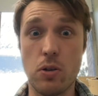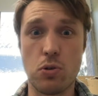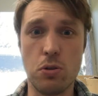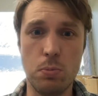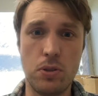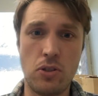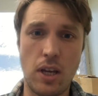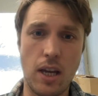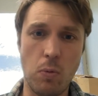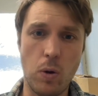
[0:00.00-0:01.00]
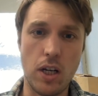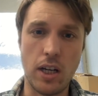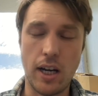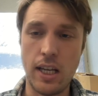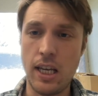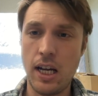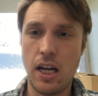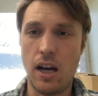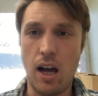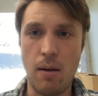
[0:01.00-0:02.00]
the troops and whatnot.
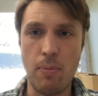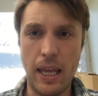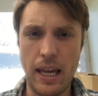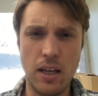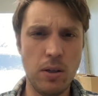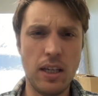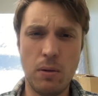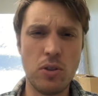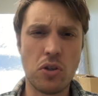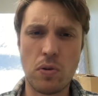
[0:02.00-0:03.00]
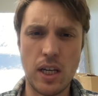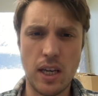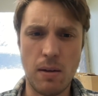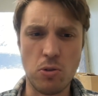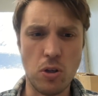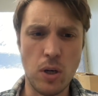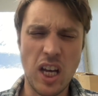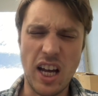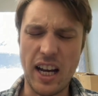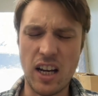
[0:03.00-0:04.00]
Um, and it, it, was a great game. So
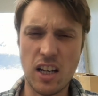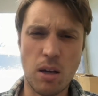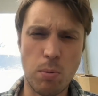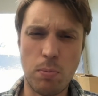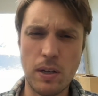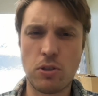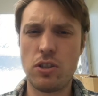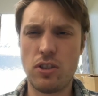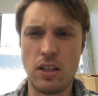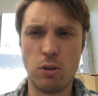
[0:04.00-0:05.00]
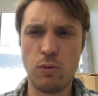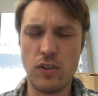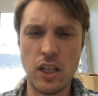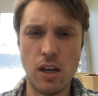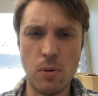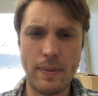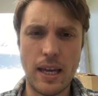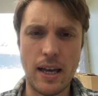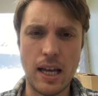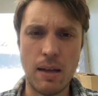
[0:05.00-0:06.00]
I got a couple pictures and a little video,
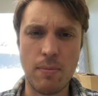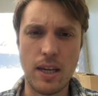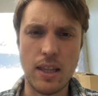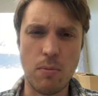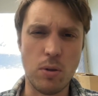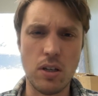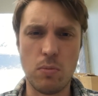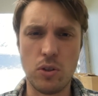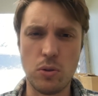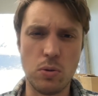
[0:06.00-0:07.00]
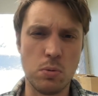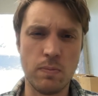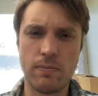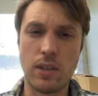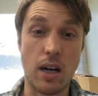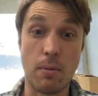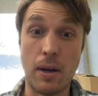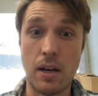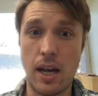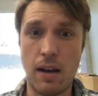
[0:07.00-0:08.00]
um, and then we'll, we'll do talk
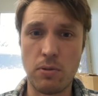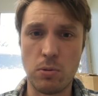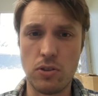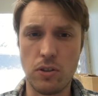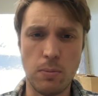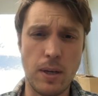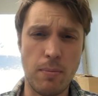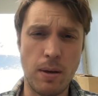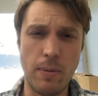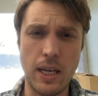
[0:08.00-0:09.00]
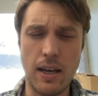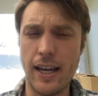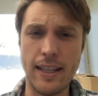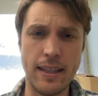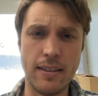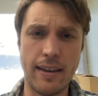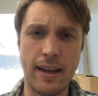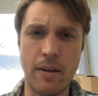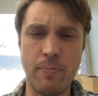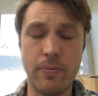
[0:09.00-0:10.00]
about it afterwards a little bit, maybe. And
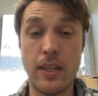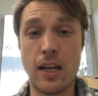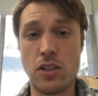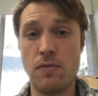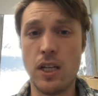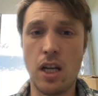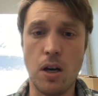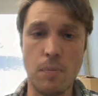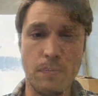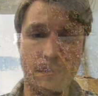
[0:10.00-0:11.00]
um, that's the video.